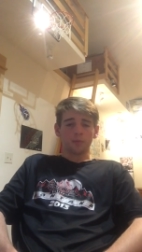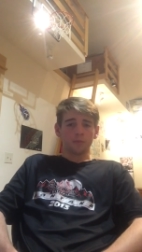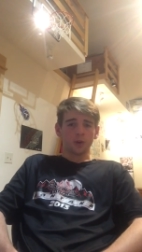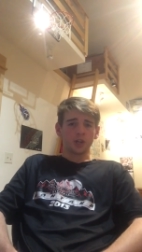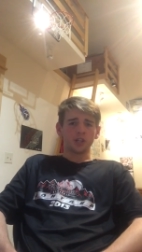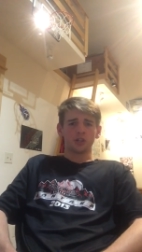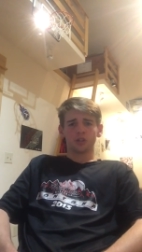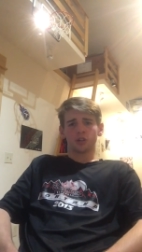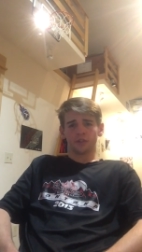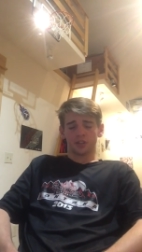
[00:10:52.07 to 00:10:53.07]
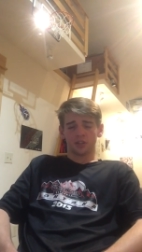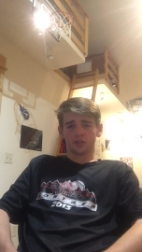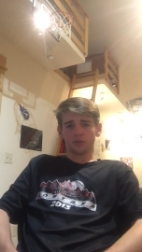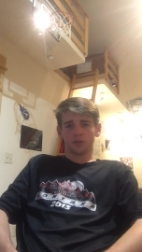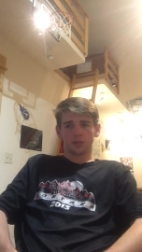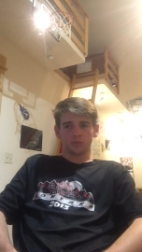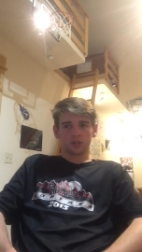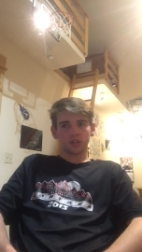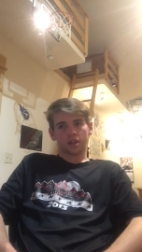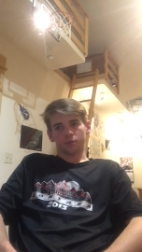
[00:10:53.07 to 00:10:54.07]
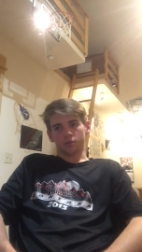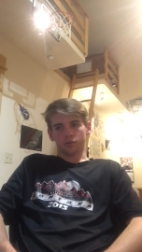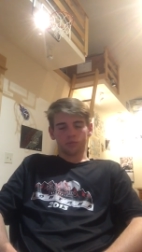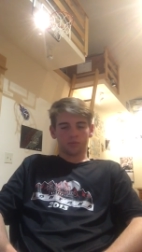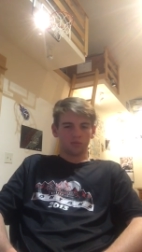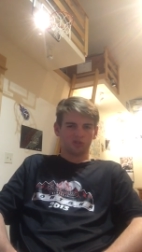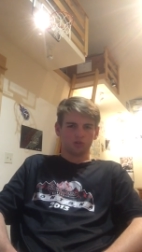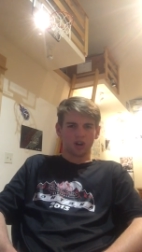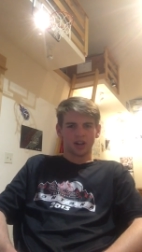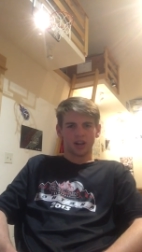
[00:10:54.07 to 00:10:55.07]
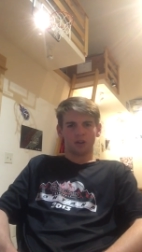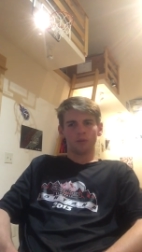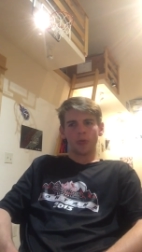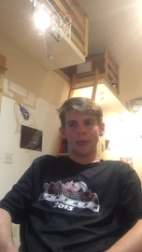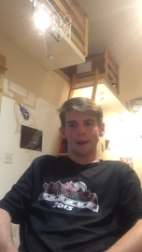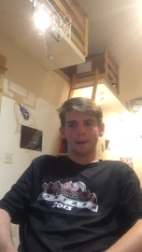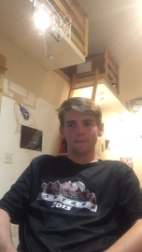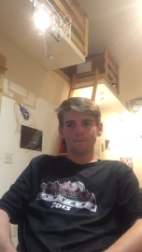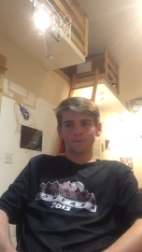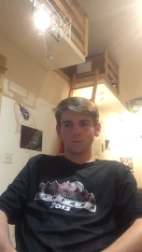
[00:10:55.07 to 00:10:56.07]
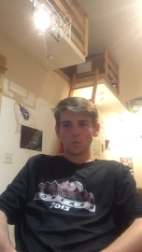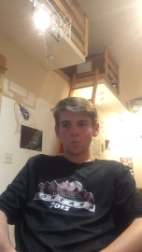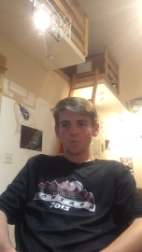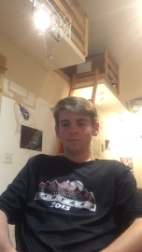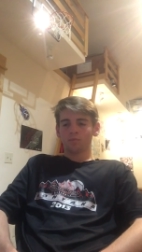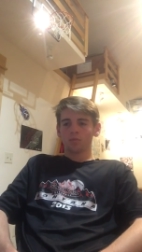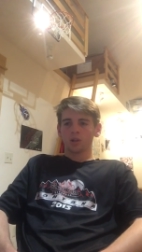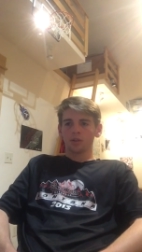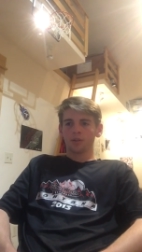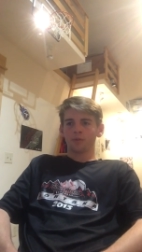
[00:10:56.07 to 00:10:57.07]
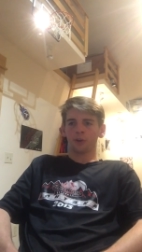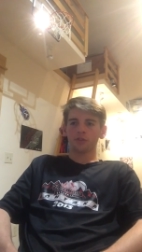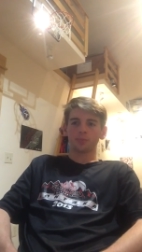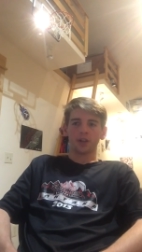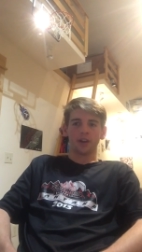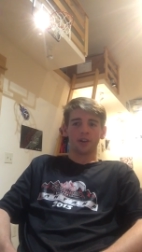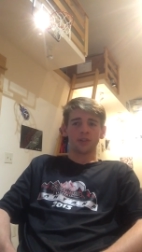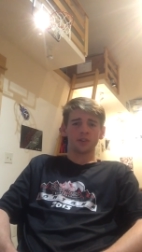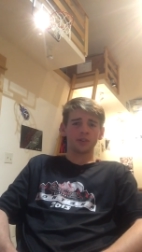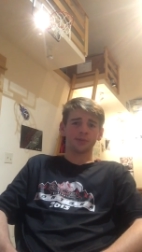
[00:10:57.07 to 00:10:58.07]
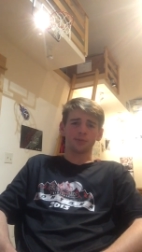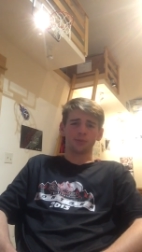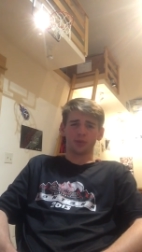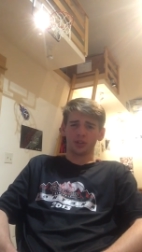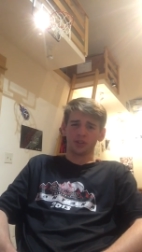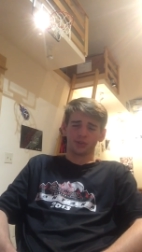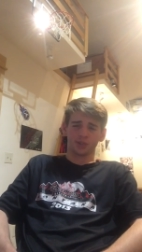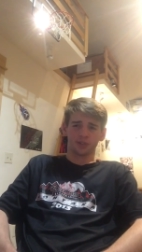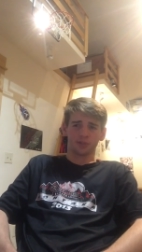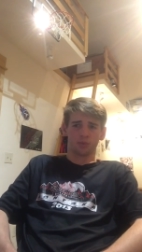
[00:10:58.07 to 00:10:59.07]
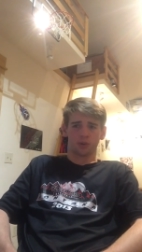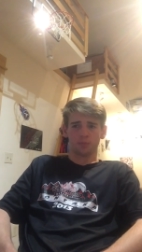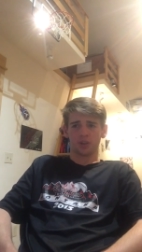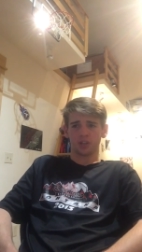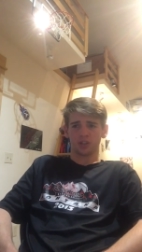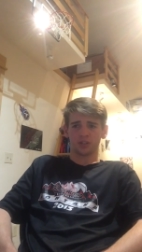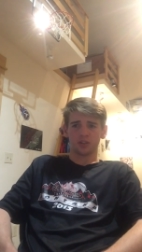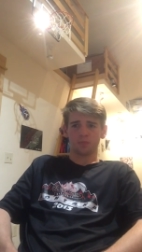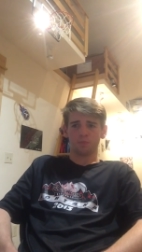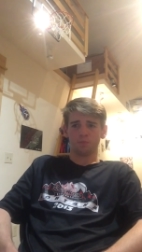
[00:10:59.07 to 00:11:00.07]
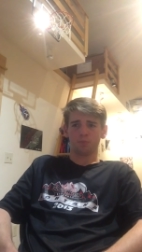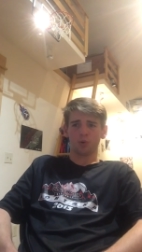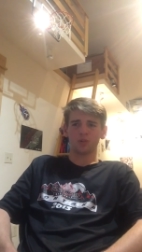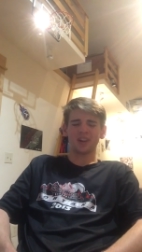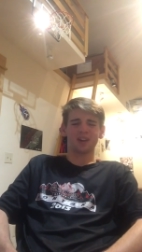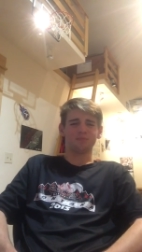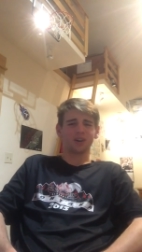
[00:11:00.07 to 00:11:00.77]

For each of these two teams today, we'll try it out. The first player, and this one really is disappointing me, is Bogdan